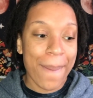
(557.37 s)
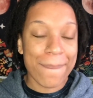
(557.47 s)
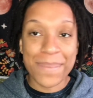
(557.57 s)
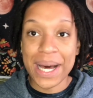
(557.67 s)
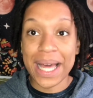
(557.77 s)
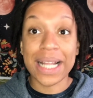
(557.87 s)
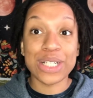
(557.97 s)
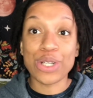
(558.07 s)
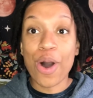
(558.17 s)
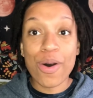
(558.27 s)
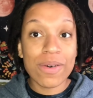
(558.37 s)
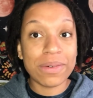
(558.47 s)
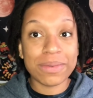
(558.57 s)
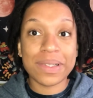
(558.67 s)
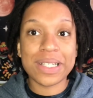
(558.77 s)
but
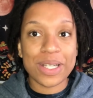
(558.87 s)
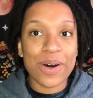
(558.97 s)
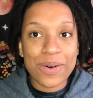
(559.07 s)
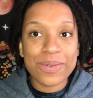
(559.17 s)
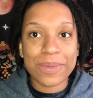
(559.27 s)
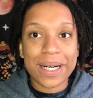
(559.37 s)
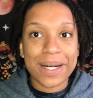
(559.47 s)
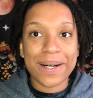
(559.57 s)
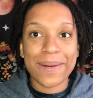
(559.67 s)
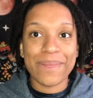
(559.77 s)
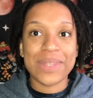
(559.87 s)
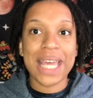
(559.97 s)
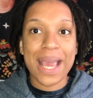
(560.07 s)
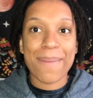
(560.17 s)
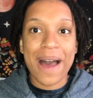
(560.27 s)
don't don't um,
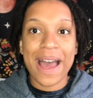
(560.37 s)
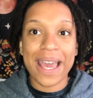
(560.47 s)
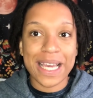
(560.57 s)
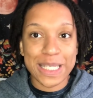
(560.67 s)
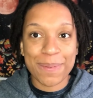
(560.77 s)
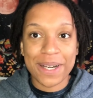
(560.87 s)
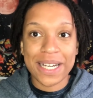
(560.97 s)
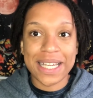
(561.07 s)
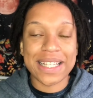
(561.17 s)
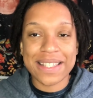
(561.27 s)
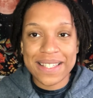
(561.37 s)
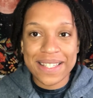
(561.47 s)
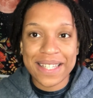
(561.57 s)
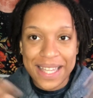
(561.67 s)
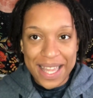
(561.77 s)
take my
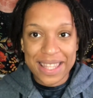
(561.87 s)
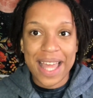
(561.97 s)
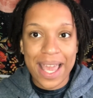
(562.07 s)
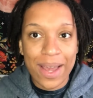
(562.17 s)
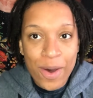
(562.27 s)
experience and think,